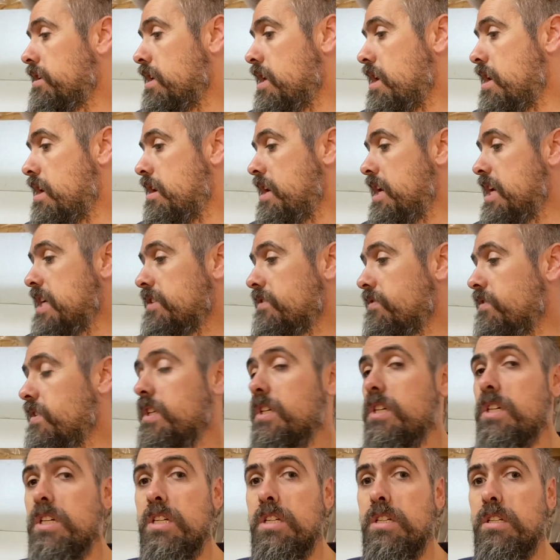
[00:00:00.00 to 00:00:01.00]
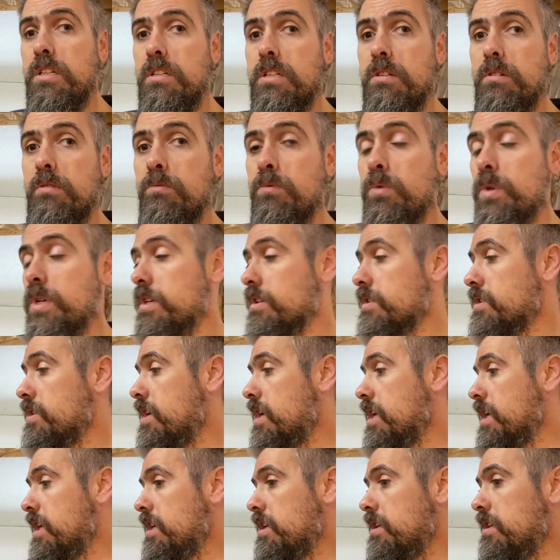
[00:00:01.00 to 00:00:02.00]
uh, SVE wheels
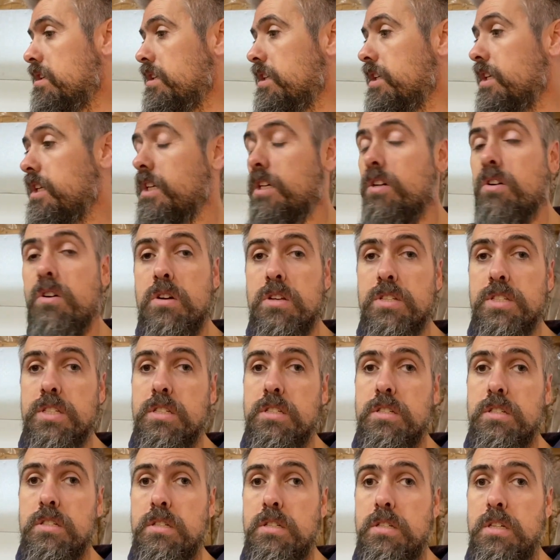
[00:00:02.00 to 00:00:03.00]
on it, and he calls it,